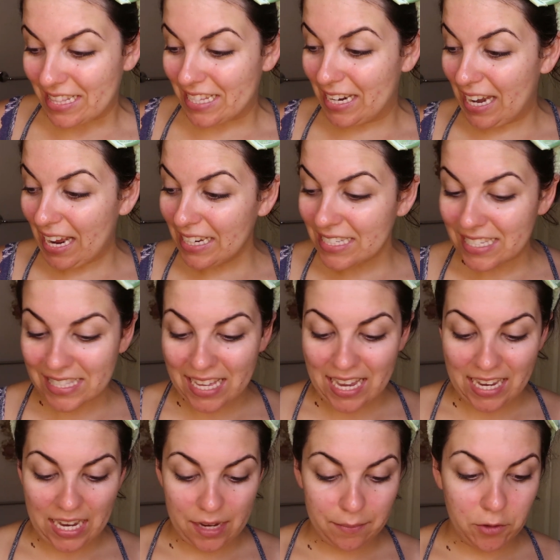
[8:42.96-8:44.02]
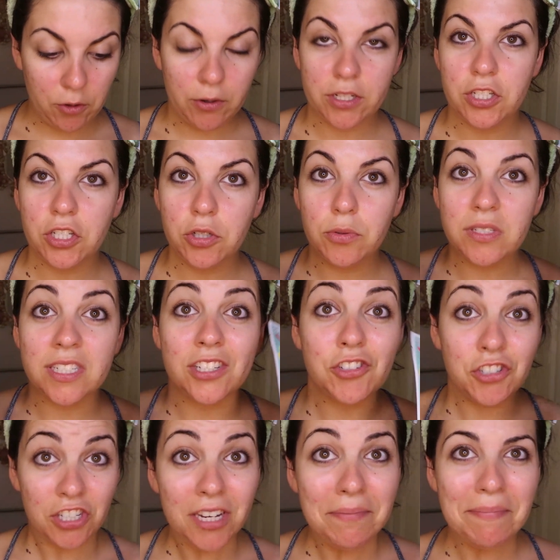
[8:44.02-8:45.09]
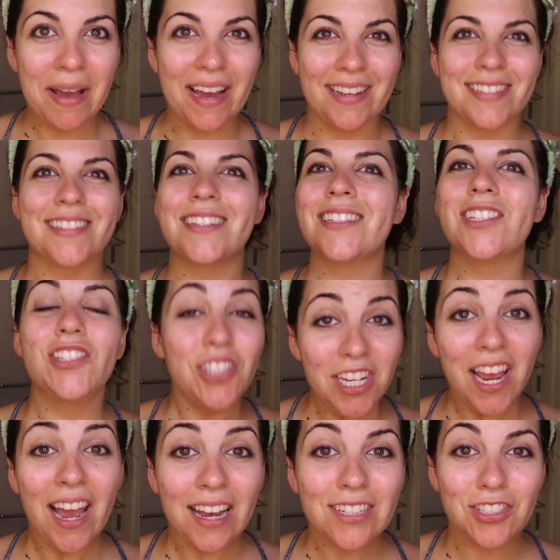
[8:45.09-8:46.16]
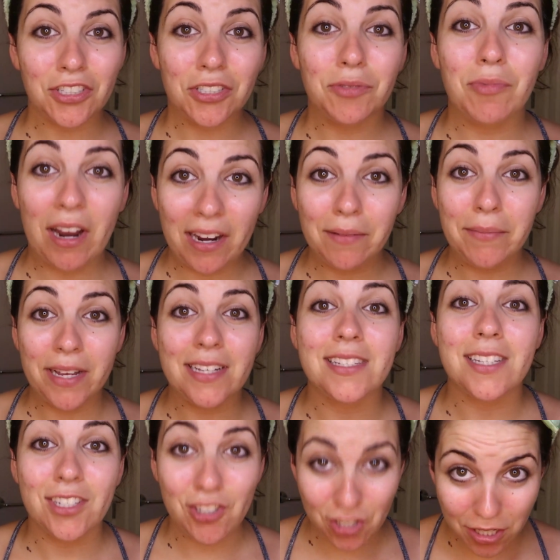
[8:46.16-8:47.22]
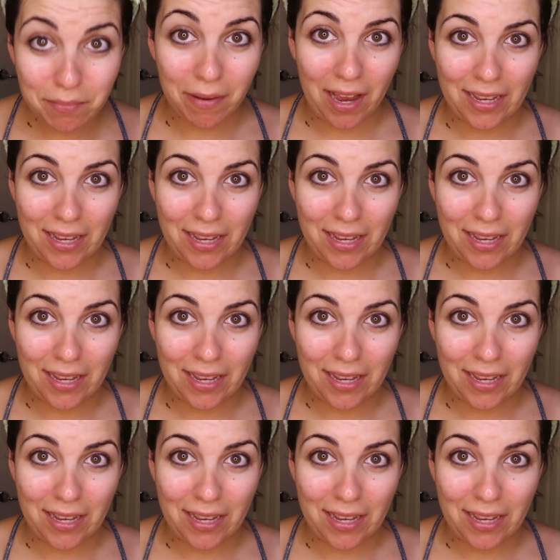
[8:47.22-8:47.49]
The next thing I'm going to do is a sheet mask. She actually recommends sheet